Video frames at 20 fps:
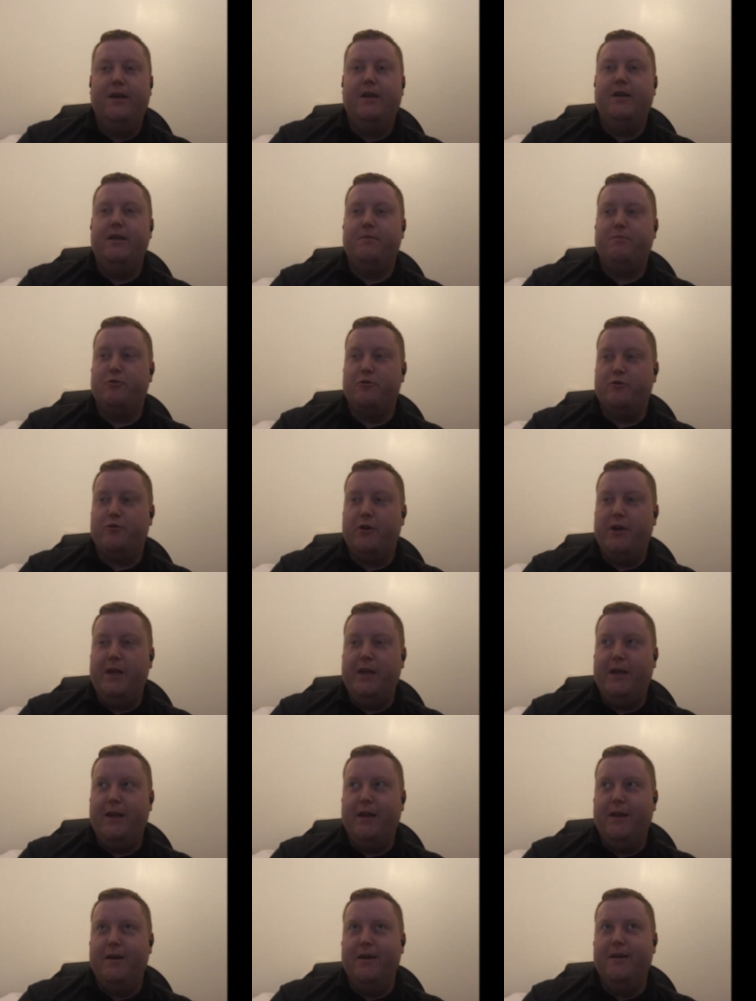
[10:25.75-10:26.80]
is
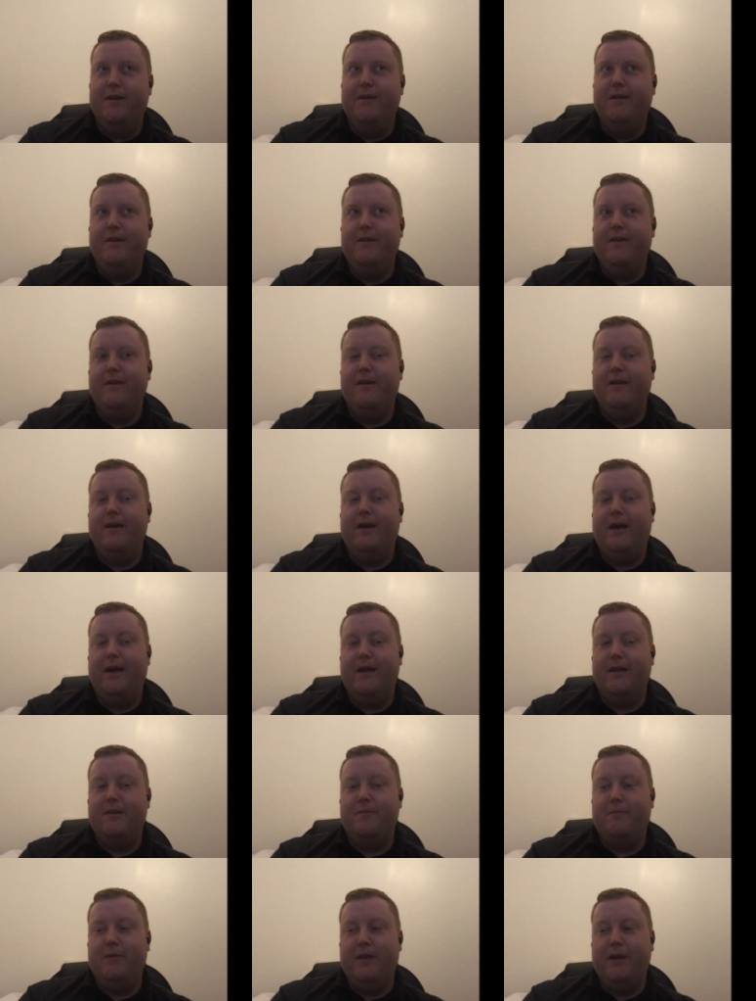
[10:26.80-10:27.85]
portraying it
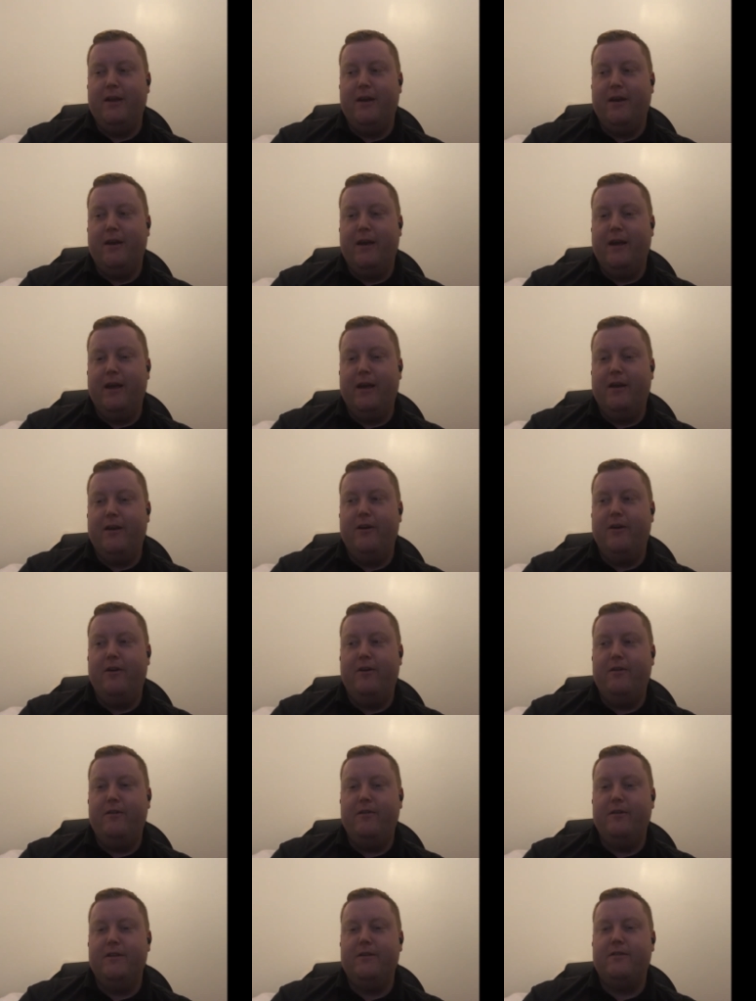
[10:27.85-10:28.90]
as being like,
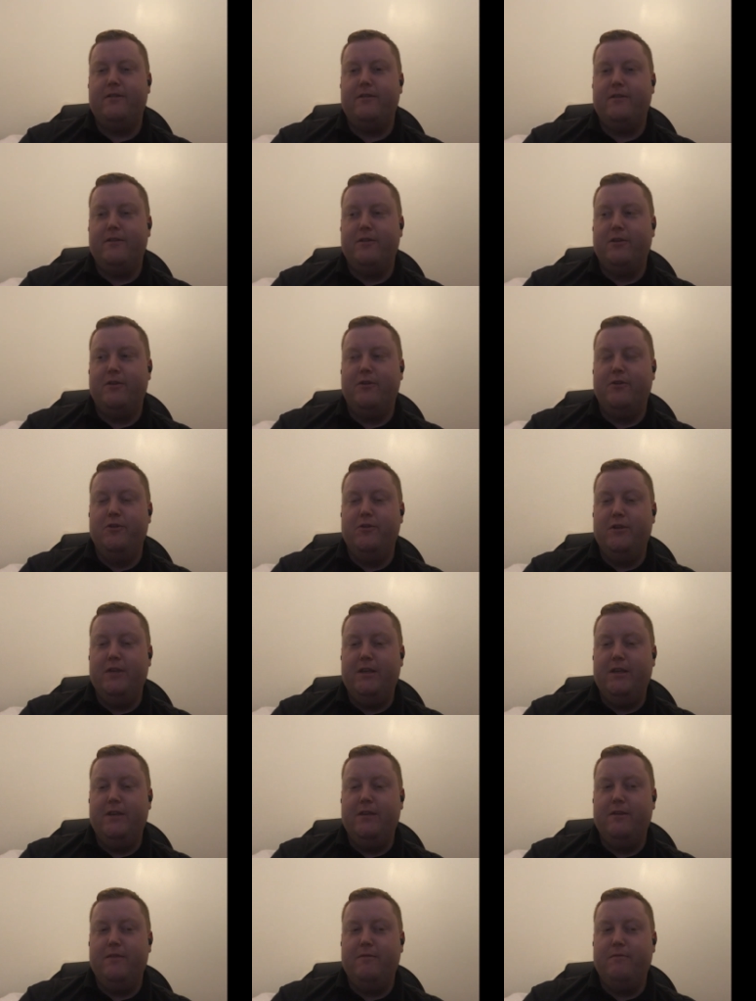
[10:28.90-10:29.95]
oh, it's the
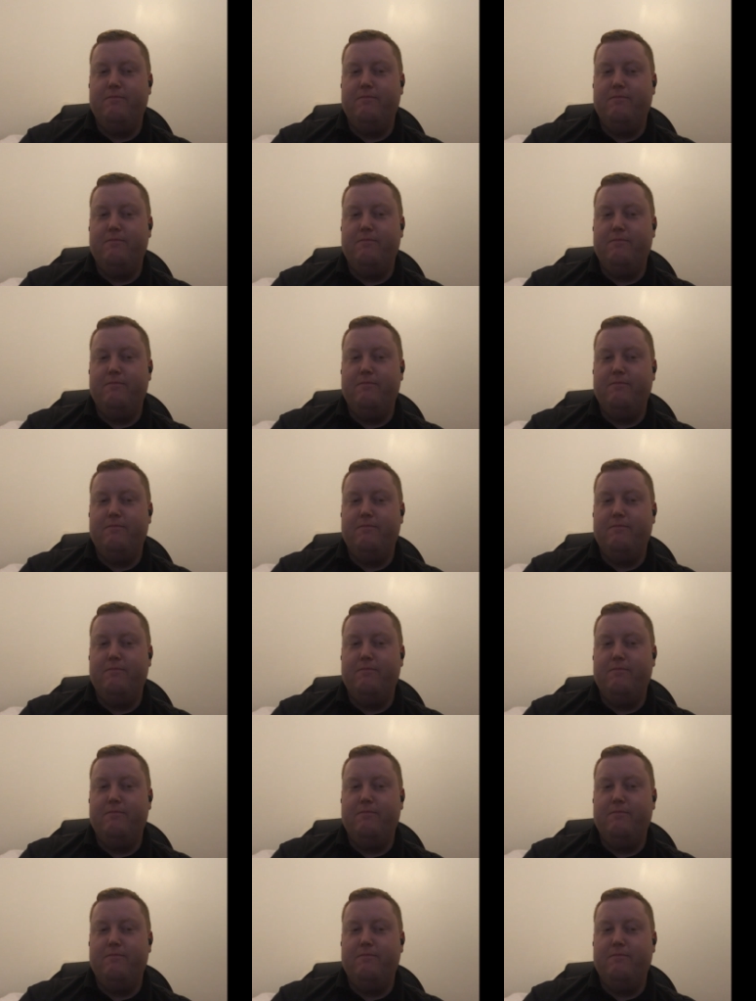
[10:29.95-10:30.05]
good,